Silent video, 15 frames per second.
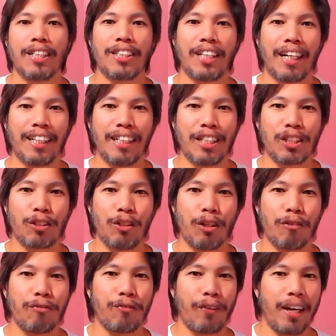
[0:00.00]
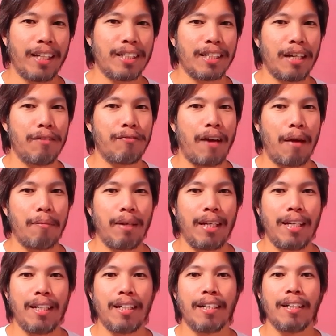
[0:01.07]
share this to your friends and
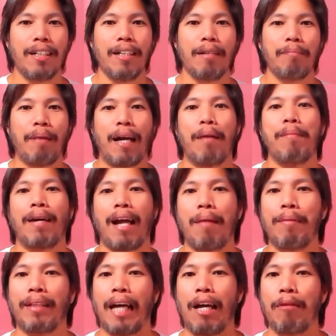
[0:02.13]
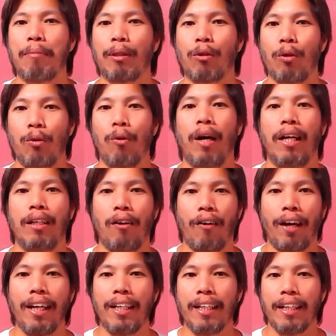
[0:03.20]
family para marami tayong matulungan.
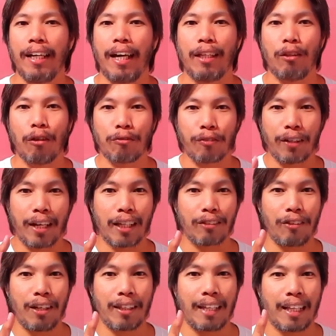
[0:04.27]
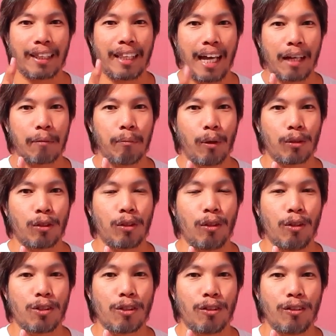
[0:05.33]
Okay? And don't forget to hit that like button
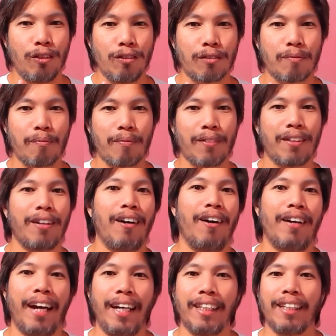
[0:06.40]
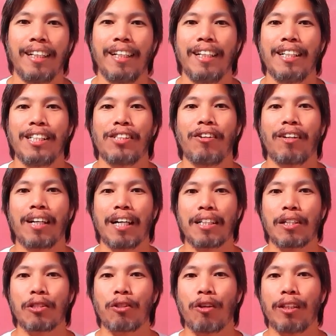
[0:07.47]
also, no? Alright? So hanggang
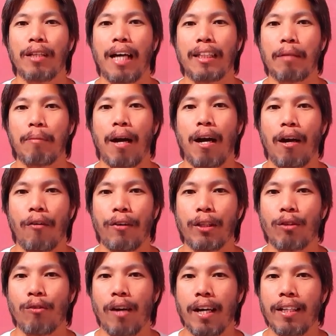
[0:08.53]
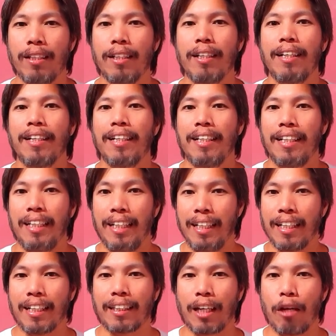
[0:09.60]
sa susunod natin mga kakwentuhan,
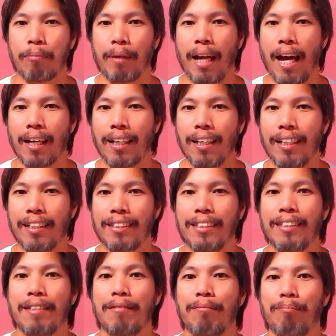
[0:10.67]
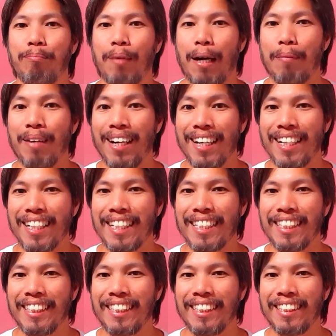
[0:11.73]
ingat kayo palagi.
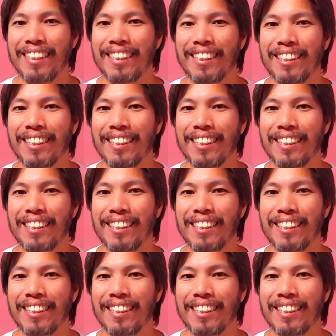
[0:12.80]
Bye-bye!